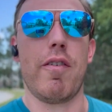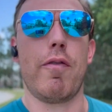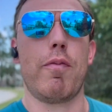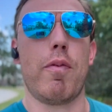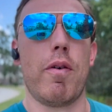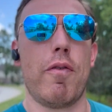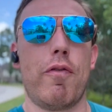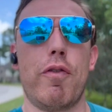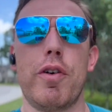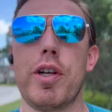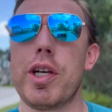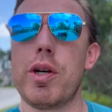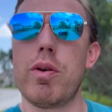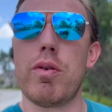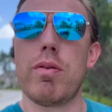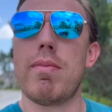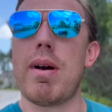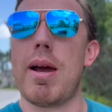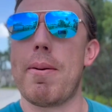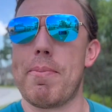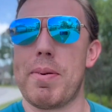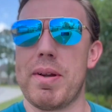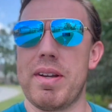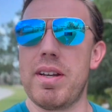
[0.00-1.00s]
But for you, it
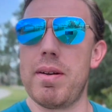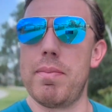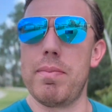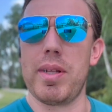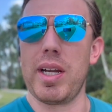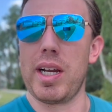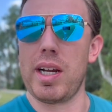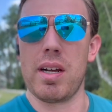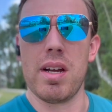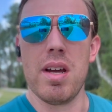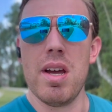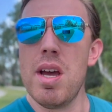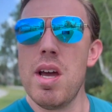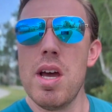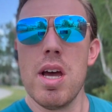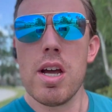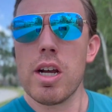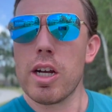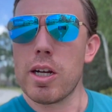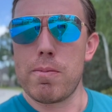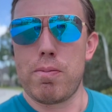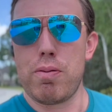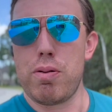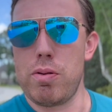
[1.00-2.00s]
might be something
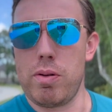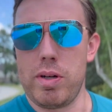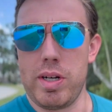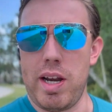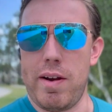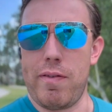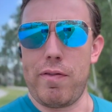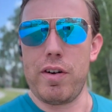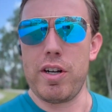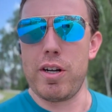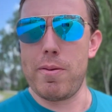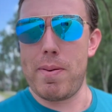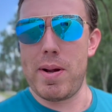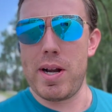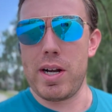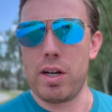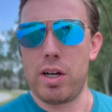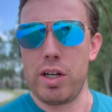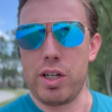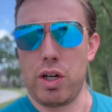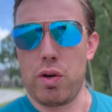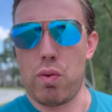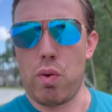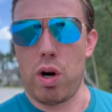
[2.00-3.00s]
completely different depending
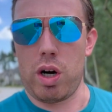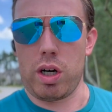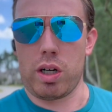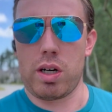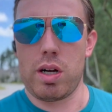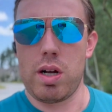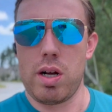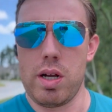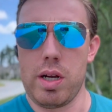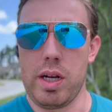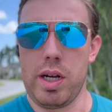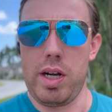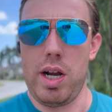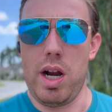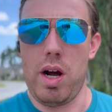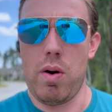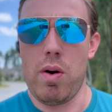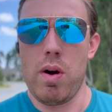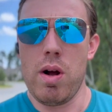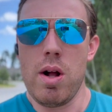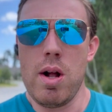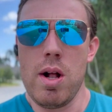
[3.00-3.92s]
on your work, you know?